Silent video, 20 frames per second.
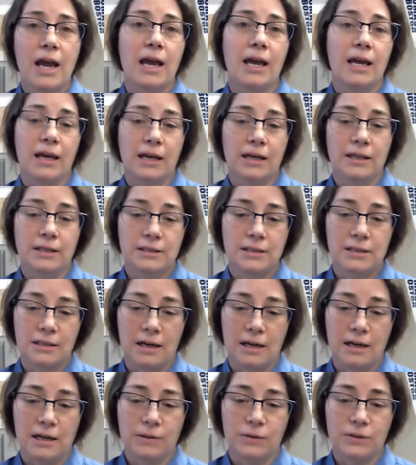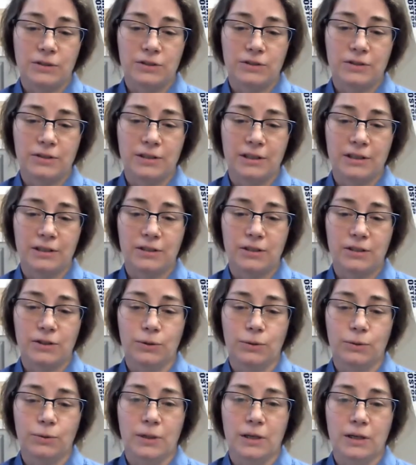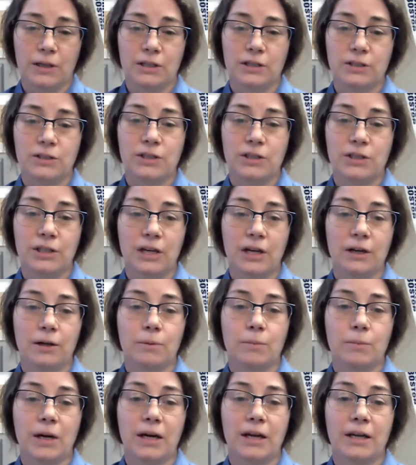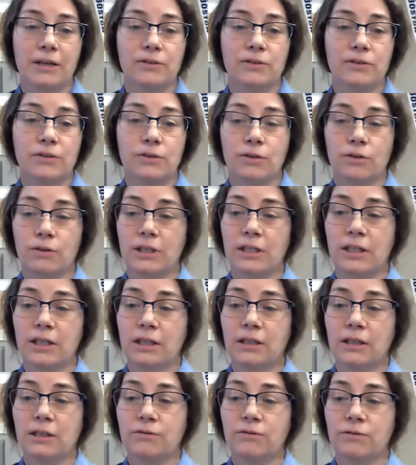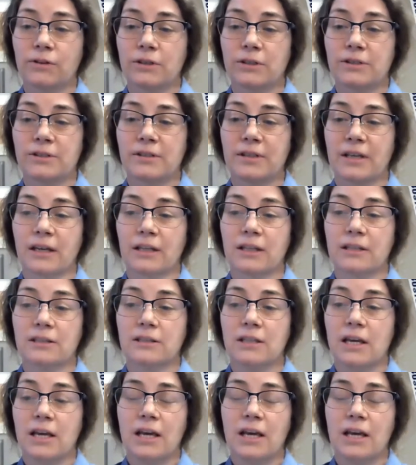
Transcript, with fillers: And I would just like to uh, share my screen for a second